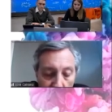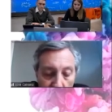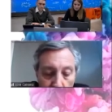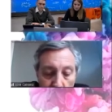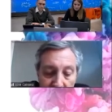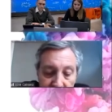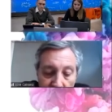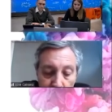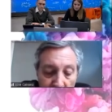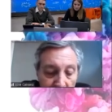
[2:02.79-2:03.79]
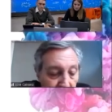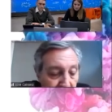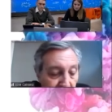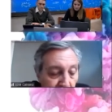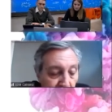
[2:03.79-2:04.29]
matte
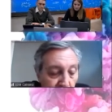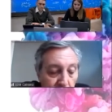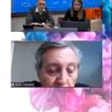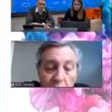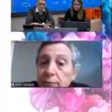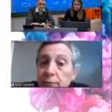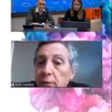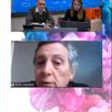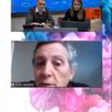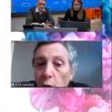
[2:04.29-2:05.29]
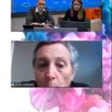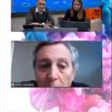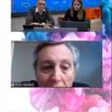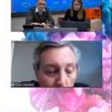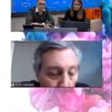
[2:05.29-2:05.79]
appearance of uh,
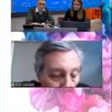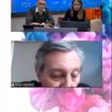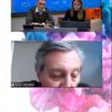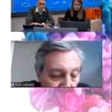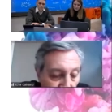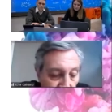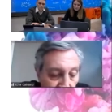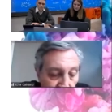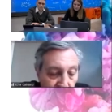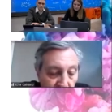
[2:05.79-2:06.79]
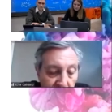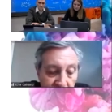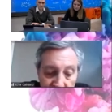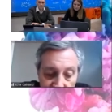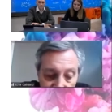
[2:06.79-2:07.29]
opaque objects,
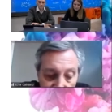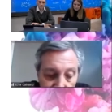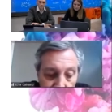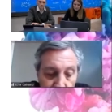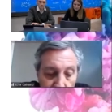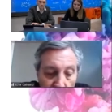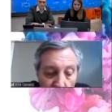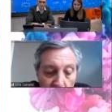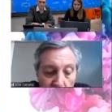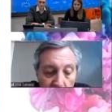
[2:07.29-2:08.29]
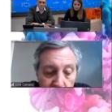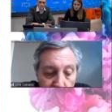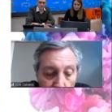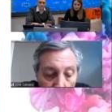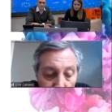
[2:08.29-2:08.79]
etc. And for
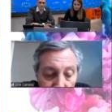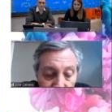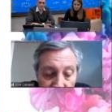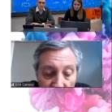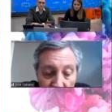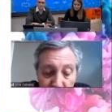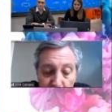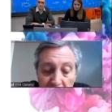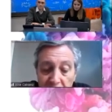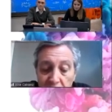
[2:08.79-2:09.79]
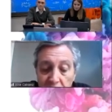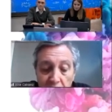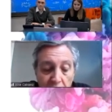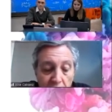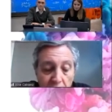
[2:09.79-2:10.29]
all these aspects
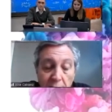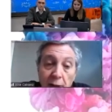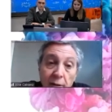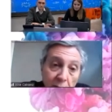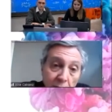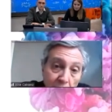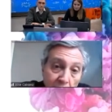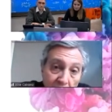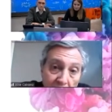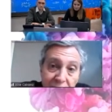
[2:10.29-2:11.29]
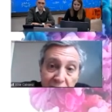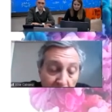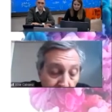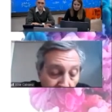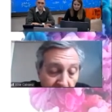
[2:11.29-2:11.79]
that uh, have
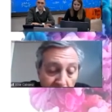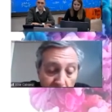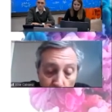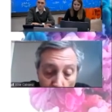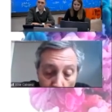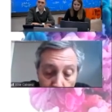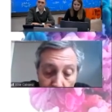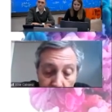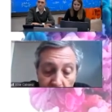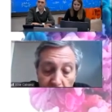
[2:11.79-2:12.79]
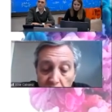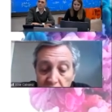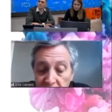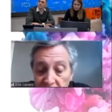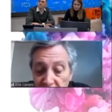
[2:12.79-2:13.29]
something in common,
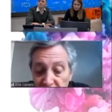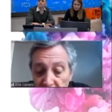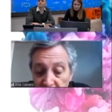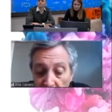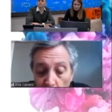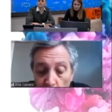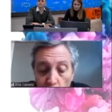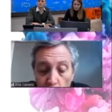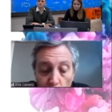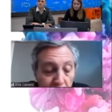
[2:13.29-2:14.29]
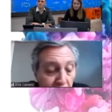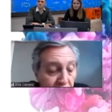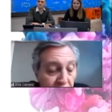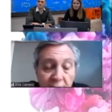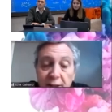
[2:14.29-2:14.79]
Cesar Jannello coined
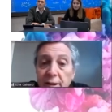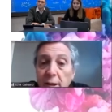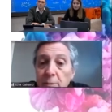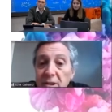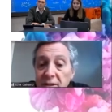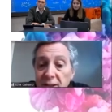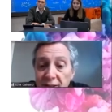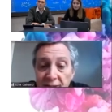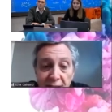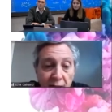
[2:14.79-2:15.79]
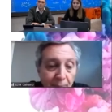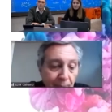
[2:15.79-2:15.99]
the term cesia.